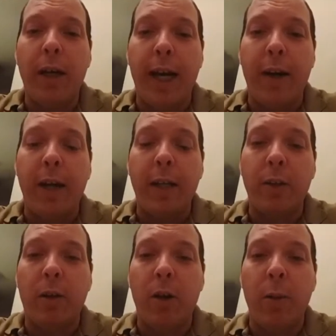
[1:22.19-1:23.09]
Air
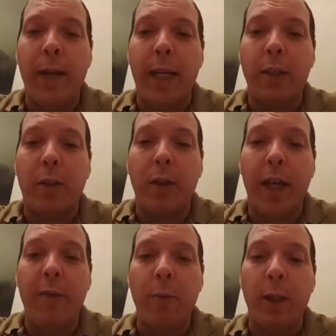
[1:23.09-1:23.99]
National Guard, Army National Guard,
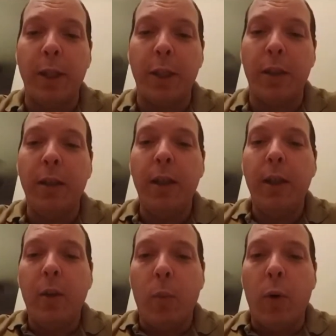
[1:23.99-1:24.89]
Naval Militia,
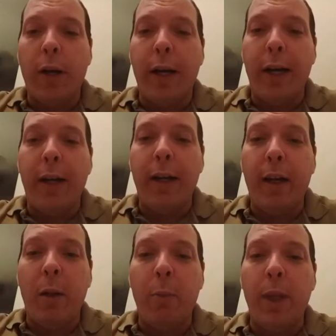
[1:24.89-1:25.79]
working
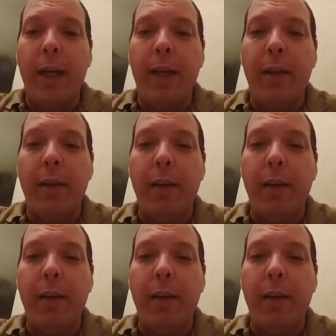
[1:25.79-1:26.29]
up in